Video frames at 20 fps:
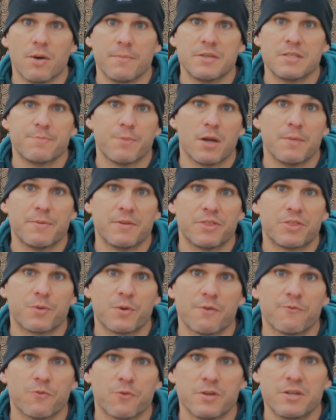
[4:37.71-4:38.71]
I mean, it's probably been
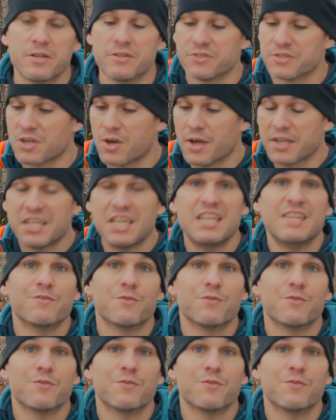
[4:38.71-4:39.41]
three or four years ago. I can't